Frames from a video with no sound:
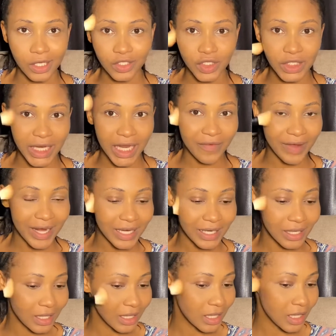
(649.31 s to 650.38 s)
Do you get it, right?
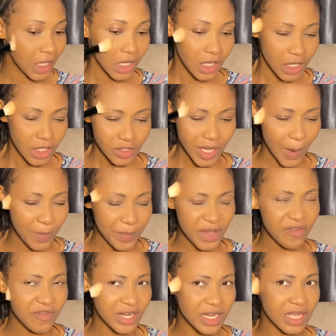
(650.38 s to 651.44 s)
So I'm
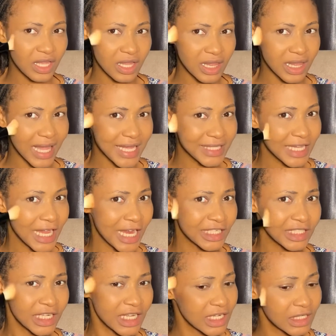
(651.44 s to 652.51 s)
being really
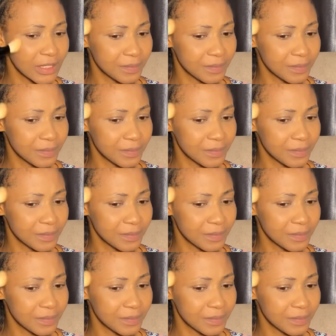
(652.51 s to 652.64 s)
light-handed.